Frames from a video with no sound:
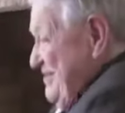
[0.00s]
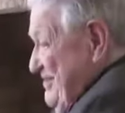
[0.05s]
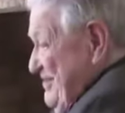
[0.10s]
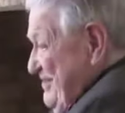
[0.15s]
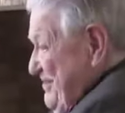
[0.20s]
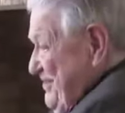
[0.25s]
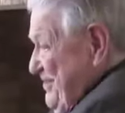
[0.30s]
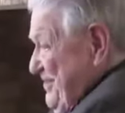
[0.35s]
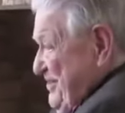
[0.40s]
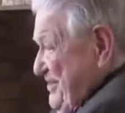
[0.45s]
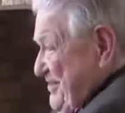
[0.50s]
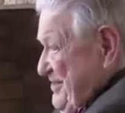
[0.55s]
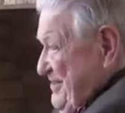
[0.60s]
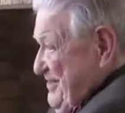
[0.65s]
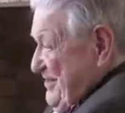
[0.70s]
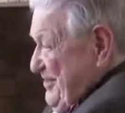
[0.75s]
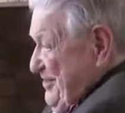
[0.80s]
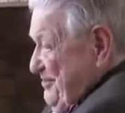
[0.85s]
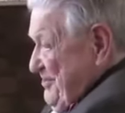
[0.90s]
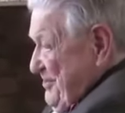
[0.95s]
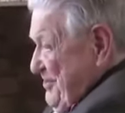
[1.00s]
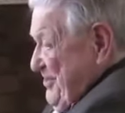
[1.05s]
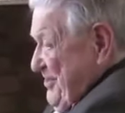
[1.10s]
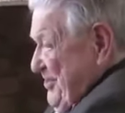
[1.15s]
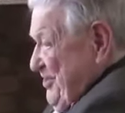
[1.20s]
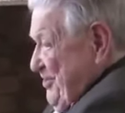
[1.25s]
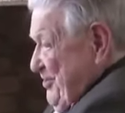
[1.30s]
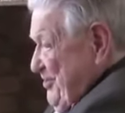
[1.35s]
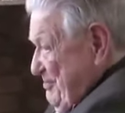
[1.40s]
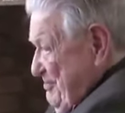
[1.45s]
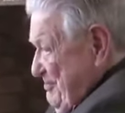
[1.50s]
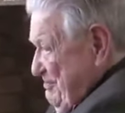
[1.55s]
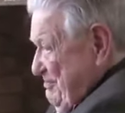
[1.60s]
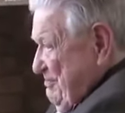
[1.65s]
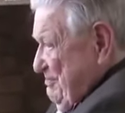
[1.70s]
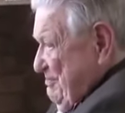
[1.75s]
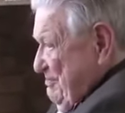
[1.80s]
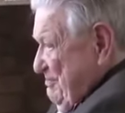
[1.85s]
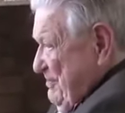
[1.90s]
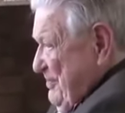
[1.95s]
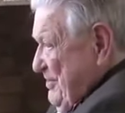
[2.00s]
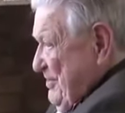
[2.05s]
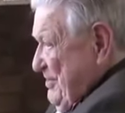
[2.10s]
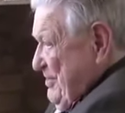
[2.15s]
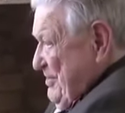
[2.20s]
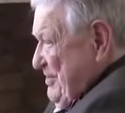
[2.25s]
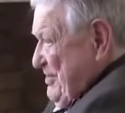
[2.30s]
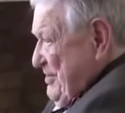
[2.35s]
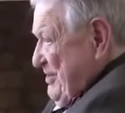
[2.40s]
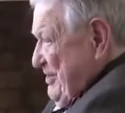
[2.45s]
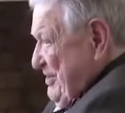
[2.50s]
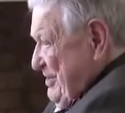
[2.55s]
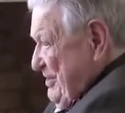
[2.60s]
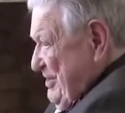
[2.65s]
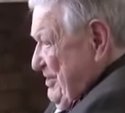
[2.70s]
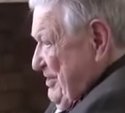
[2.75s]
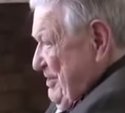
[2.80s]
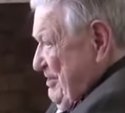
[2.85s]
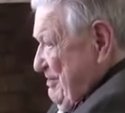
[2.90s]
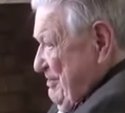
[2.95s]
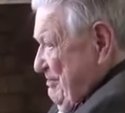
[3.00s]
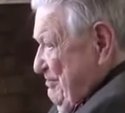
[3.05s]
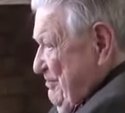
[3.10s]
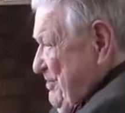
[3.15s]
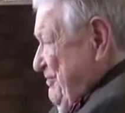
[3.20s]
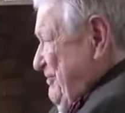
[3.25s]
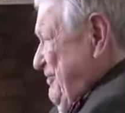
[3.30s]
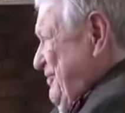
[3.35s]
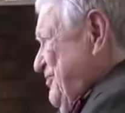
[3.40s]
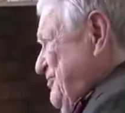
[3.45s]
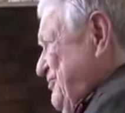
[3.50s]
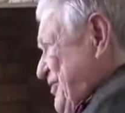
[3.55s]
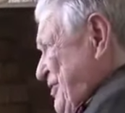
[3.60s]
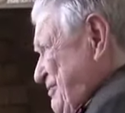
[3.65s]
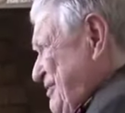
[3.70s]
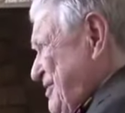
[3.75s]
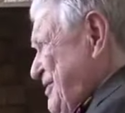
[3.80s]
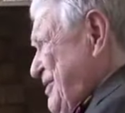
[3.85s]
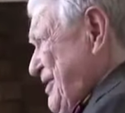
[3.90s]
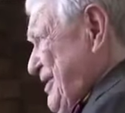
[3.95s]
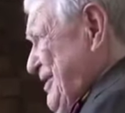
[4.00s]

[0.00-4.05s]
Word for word: that I became uh, one of his favorite